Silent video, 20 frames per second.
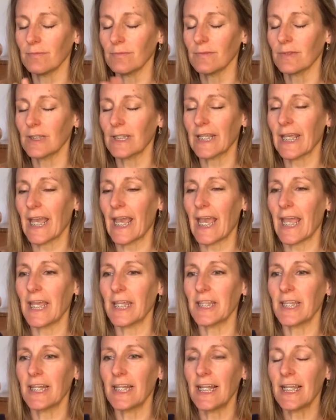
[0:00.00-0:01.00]
Okay, and
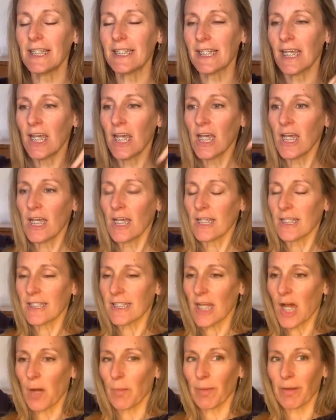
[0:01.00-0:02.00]
then let's
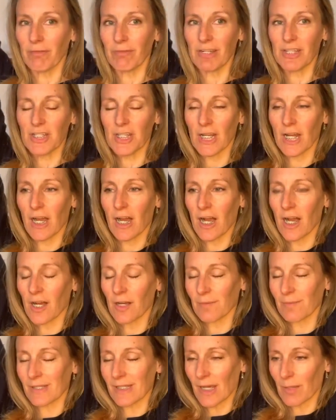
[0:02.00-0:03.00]
start by reaching our
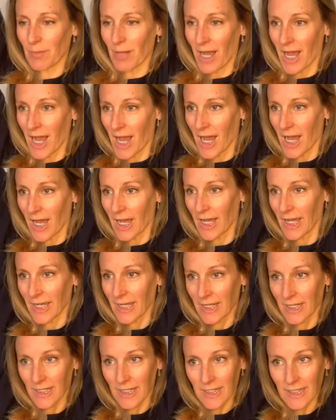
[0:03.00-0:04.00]
arms up
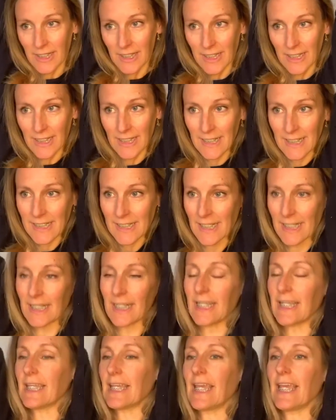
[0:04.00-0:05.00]
high,
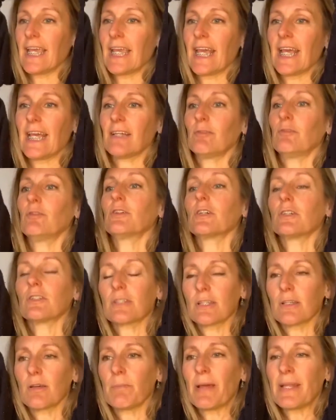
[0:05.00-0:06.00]
interlinking or
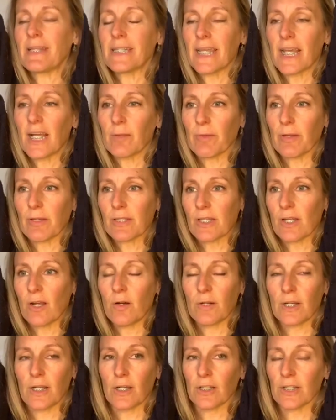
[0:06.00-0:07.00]
bending elbows and
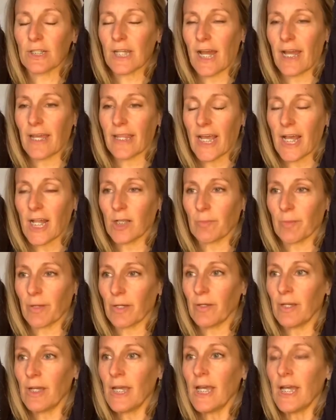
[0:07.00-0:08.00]
holding onto either elbow.
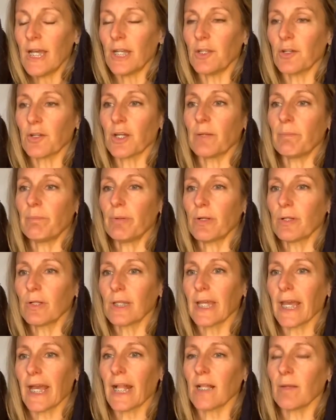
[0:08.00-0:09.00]
You're going to pull
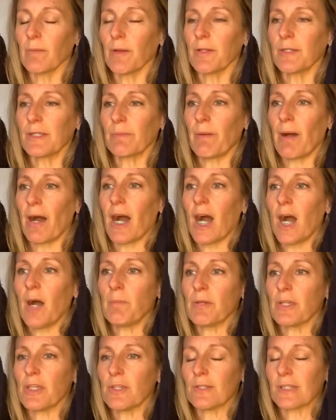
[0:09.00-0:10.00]
the elbows apart
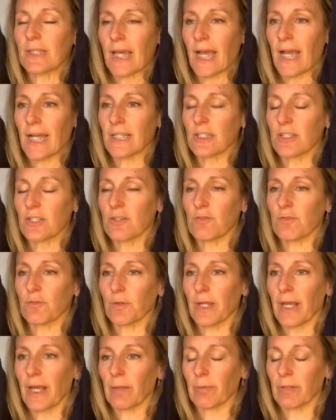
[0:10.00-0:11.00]
but use the hands to draw
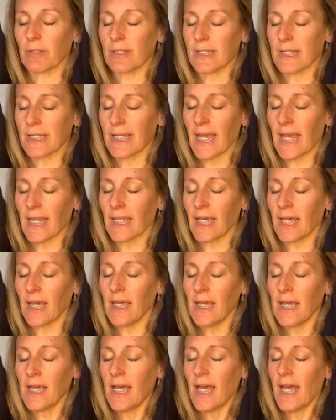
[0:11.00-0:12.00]
the elbows together,
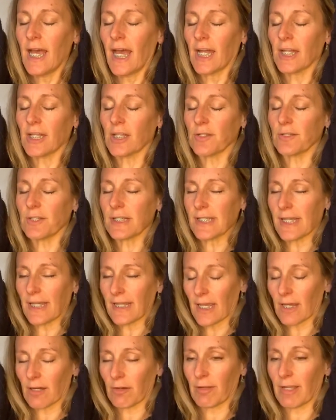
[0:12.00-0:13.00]
and notice how
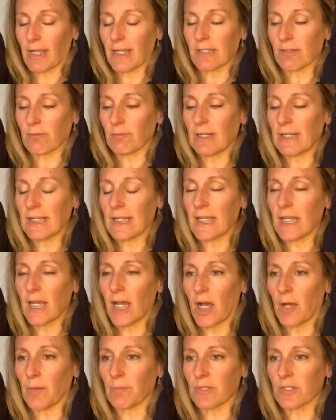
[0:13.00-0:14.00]
that creates a really
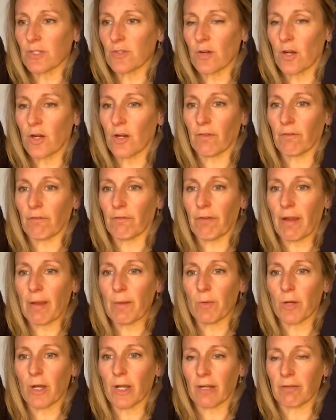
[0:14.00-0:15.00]
strong
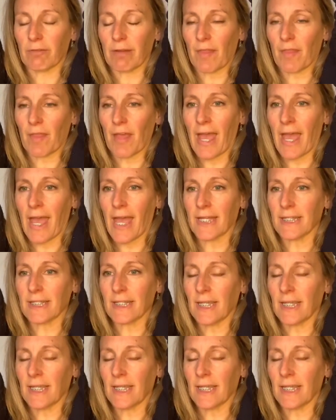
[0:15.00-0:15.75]
framework around the head